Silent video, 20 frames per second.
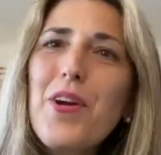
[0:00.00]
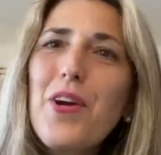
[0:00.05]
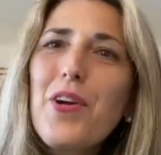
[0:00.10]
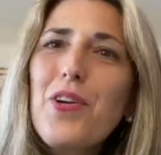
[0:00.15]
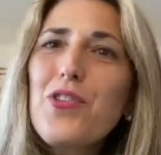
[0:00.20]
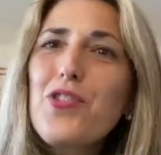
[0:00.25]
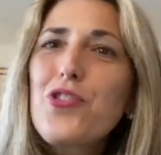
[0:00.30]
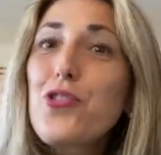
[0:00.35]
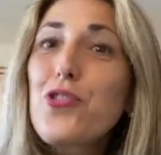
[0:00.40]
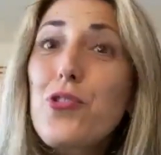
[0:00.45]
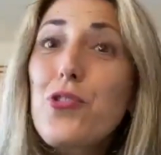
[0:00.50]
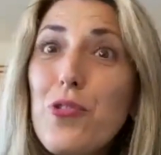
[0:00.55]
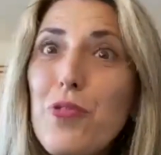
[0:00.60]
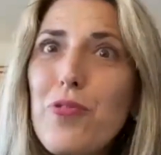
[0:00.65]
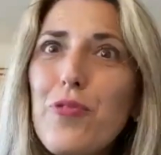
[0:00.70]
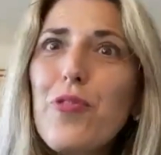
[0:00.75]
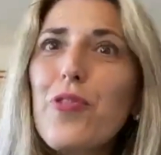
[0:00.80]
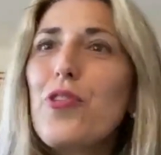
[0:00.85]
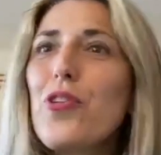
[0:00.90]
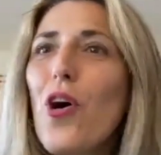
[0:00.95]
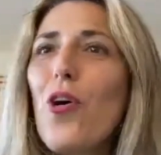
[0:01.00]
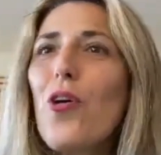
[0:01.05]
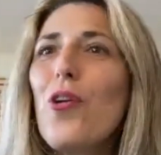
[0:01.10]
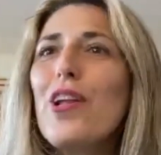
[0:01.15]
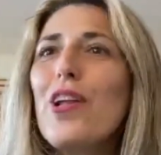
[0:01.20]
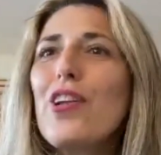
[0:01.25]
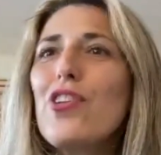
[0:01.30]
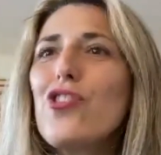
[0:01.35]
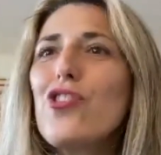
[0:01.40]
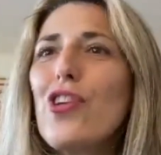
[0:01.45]
truth,
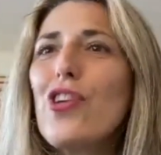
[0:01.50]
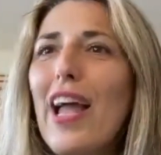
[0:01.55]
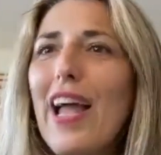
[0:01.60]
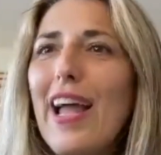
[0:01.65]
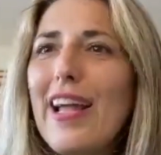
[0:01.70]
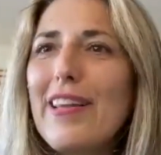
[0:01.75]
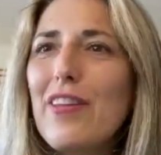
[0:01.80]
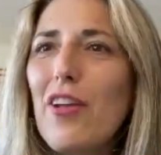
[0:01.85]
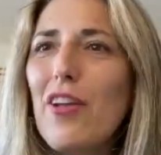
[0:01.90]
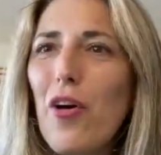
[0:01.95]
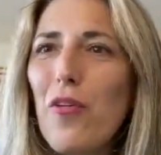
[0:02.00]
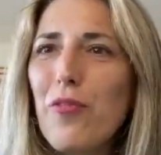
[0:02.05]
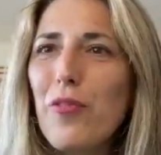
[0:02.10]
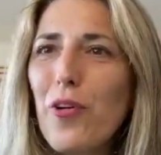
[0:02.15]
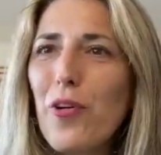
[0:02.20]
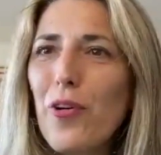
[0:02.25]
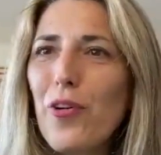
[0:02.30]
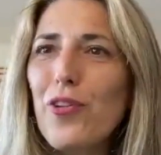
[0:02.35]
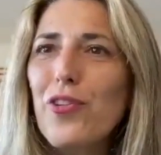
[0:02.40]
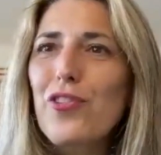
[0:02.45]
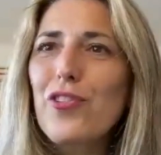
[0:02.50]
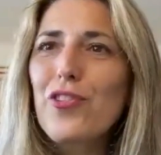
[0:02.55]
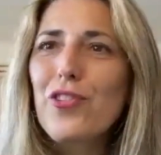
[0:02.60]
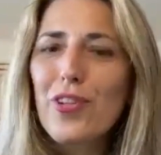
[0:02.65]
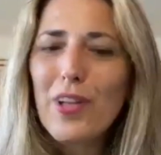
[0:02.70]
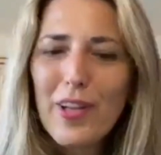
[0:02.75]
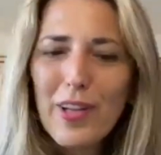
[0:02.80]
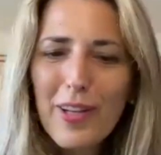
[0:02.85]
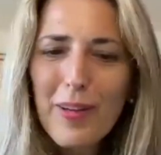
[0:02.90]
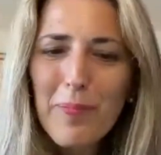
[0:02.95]
knowledge, and of course,
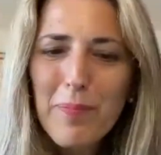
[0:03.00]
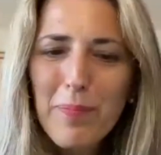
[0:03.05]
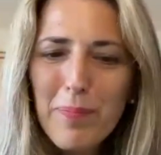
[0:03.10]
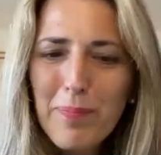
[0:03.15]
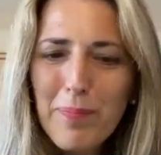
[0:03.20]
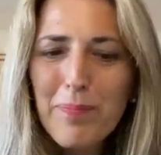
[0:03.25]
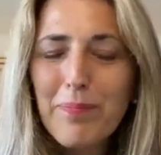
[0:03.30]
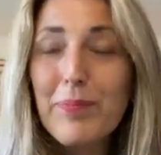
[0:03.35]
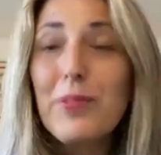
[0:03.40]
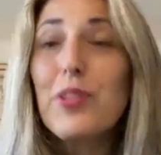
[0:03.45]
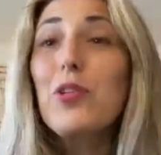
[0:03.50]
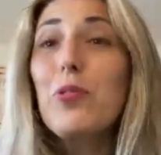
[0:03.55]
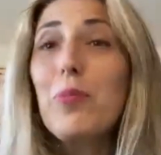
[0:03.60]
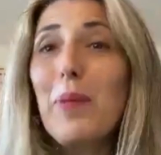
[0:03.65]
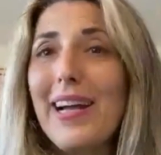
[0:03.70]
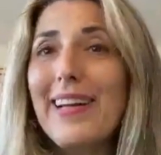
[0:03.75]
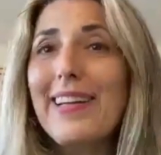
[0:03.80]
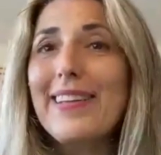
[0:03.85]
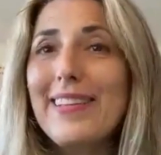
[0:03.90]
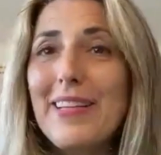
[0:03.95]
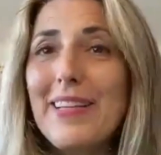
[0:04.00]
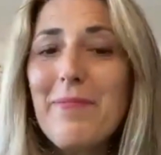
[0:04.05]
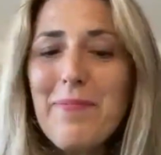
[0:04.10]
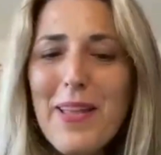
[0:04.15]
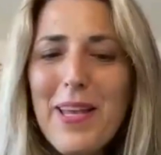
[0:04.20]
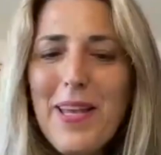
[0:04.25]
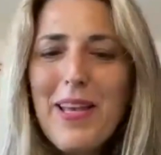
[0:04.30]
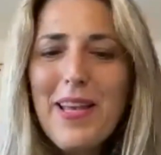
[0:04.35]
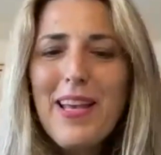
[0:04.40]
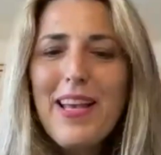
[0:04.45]
humanity,
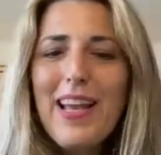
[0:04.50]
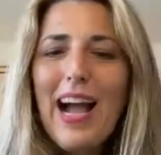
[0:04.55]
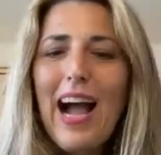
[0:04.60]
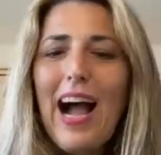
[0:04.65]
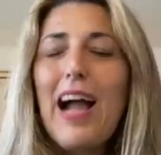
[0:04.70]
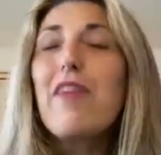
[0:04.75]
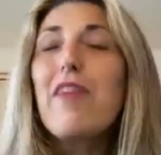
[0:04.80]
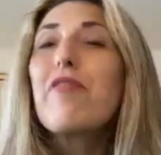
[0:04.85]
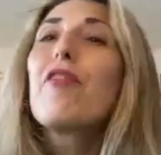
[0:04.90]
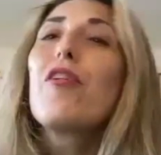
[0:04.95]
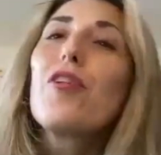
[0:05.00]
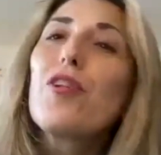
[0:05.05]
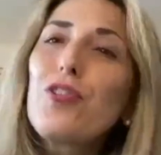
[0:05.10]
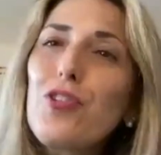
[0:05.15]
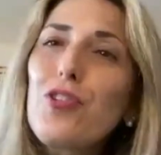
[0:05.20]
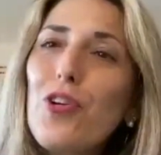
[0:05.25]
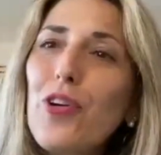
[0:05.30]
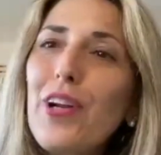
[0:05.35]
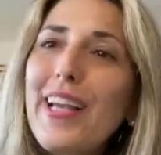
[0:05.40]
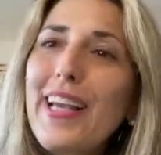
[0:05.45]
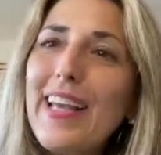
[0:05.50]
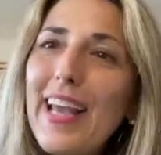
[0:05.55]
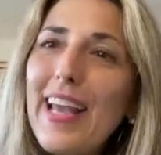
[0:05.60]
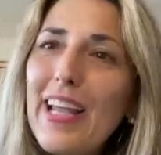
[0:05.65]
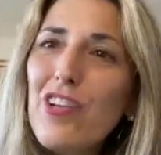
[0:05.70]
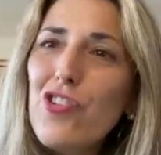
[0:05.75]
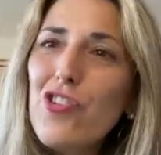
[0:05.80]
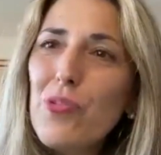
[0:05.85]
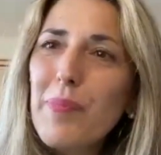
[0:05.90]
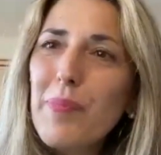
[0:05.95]
I followed your
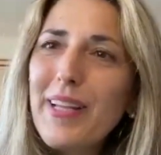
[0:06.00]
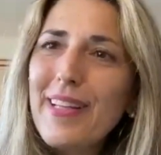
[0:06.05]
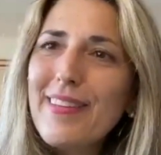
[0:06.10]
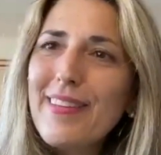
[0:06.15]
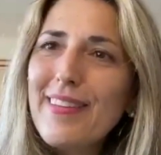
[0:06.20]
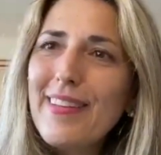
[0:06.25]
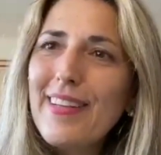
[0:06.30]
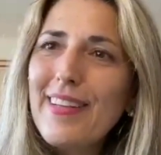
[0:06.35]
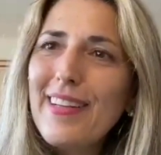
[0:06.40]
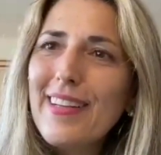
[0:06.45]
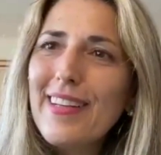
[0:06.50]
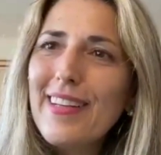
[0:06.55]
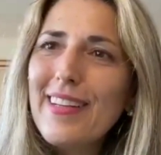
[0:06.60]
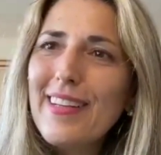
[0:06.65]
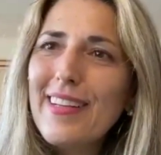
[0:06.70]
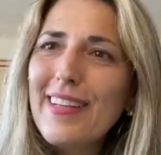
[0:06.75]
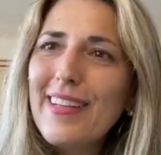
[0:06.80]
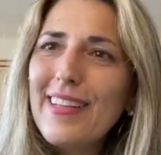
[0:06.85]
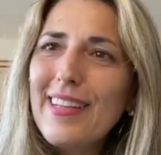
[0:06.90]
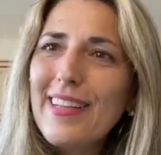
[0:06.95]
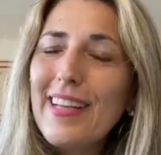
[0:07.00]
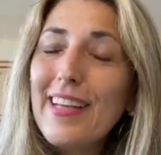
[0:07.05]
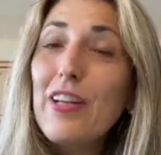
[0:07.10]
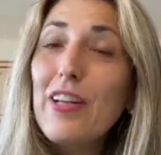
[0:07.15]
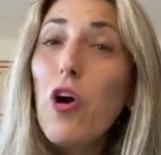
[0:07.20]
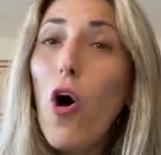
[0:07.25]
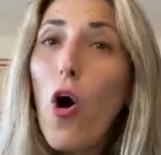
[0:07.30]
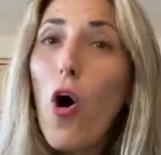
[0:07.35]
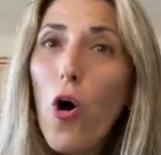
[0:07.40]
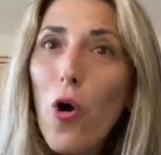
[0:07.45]
engagement
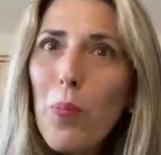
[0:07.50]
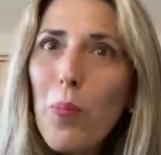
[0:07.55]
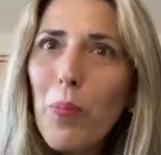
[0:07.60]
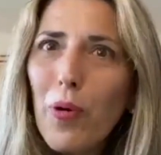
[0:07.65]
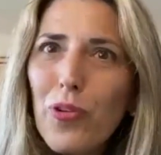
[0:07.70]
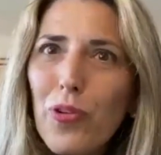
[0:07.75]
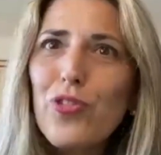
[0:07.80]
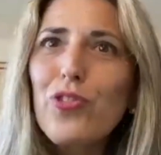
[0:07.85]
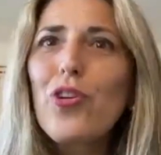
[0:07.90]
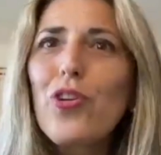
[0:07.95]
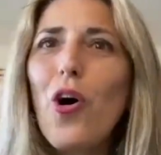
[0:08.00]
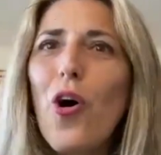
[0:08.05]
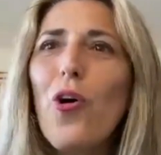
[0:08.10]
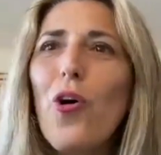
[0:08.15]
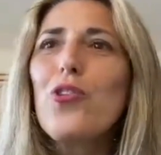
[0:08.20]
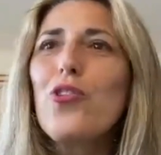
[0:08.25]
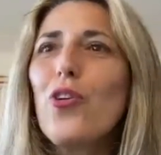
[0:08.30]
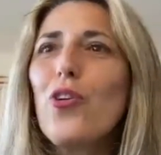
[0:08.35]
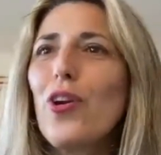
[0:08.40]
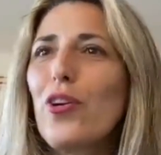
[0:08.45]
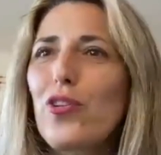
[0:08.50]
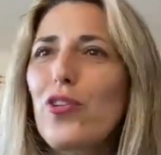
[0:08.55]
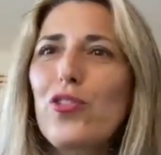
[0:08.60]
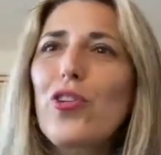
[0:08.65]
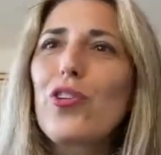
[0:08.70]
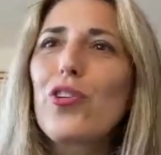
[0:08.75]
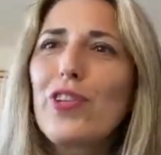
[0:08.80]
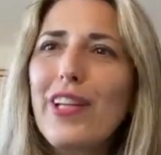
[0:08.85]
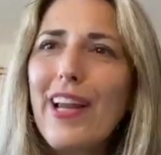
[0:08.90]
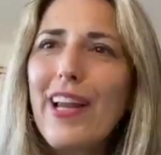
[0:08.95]
in almost all your
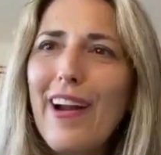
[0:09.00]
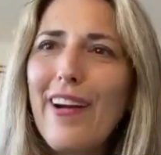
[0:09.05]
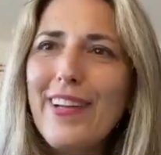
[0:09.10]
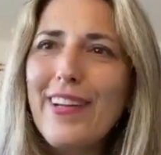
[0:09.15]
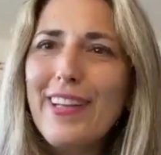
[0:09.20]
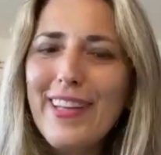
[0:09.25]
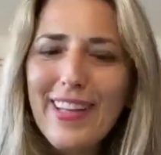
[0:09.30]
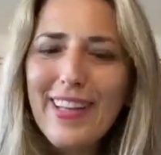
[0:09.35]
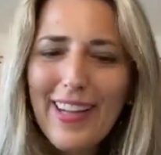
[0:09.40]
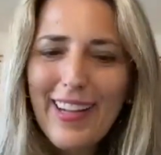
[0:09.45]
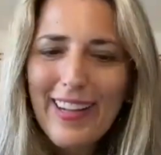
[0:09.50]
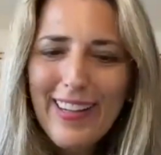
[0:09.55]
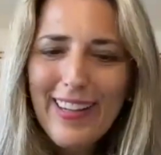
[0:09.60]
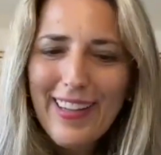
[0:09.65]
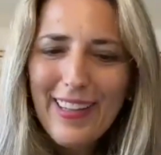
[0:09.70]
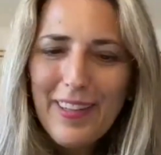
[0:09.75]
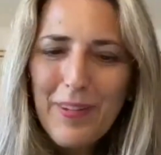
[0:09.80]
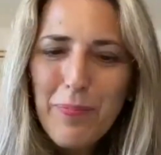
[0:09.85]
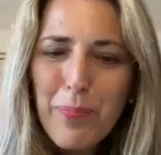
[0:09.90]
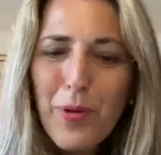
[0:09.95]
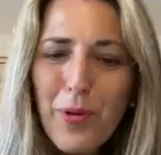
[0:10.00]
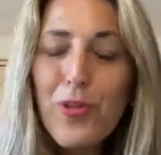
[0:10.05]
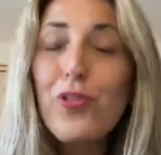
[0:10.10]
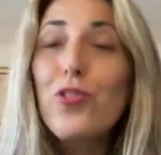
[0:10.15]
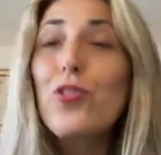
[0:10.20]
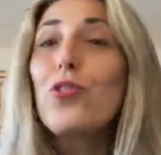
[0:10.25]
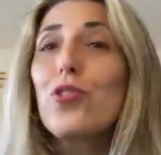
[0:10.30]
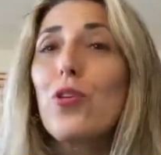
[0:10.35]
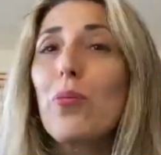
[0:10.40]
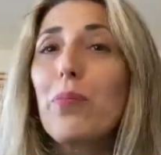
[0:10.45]
extraordinary
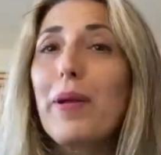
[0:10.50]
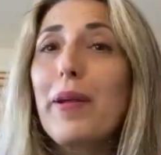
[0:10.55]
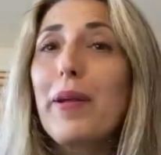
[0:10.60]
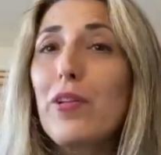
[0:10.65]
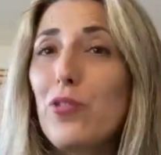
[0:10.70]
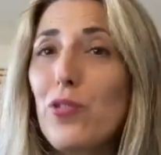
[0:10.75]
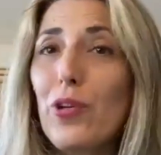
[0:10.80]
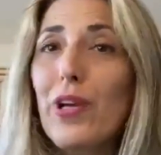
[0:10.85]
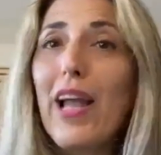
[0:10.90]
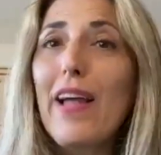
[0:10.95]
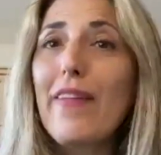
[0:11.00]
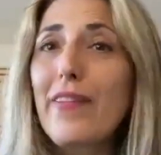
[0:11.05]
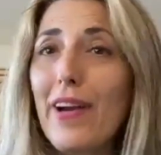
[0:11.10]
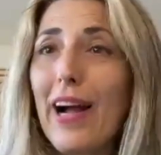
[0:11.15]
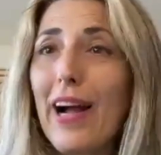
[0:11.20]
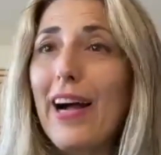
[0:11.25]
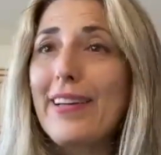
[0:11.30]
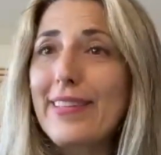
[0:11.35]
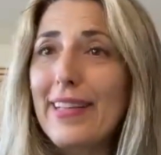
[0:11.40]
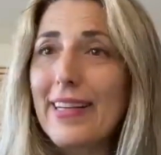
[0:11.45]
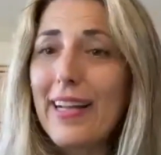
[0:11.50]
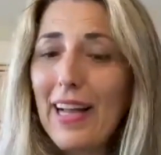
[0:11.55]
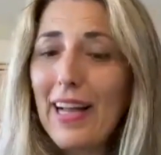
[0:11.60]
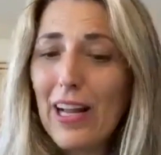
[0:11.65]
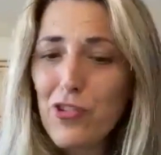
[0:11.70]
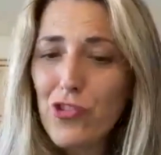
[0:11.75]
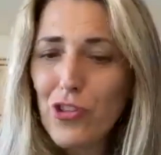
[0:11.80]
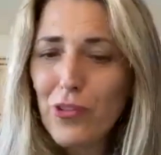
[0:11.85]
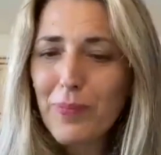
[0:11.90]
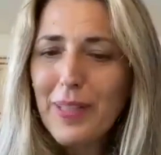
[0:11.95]
pursuit of bringing together art and
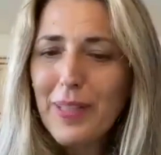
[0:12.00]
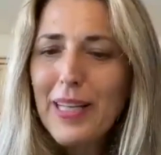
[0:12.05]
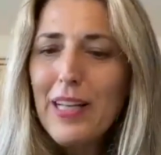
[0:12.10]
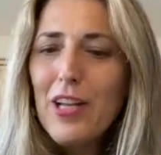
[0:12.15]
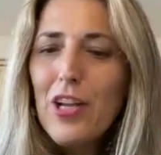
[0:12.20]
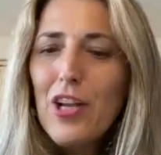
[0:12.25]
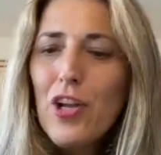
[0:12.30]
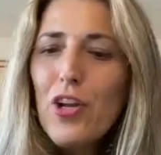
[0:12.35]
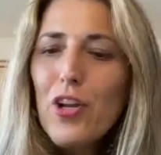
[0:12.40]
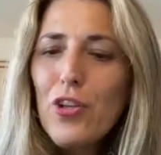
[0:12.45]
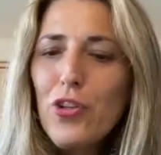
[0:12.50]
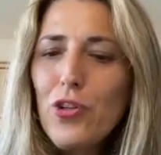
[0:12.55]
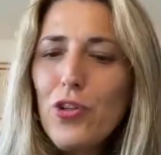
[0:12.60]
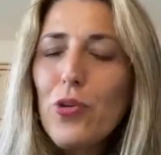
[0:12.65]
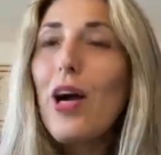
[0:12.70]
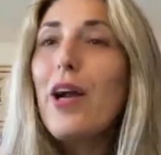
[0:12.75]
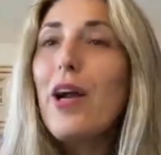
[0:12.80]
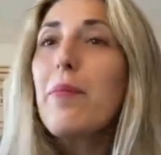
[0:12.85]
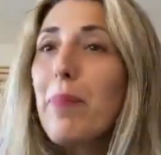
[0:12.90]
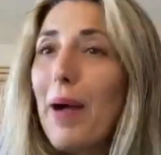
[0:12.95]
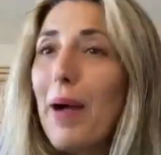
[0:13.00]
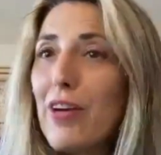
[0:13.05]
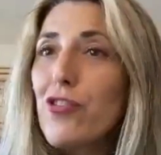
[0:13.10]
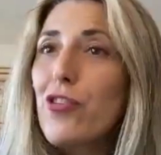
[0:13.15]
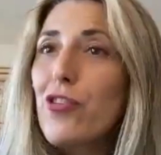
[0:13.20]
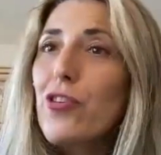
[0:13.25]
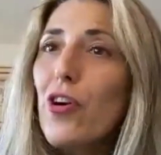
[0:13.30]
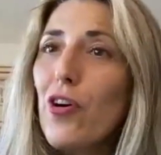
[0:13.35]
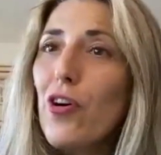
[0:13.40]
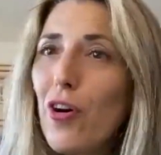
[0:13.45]
culture. You are
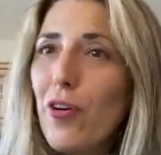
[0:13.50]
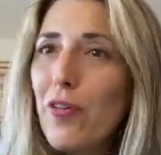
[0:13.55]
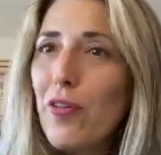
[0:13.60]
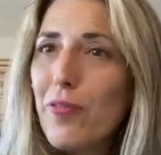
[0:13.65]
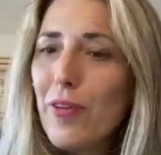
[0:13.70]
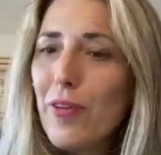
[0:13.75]
patron of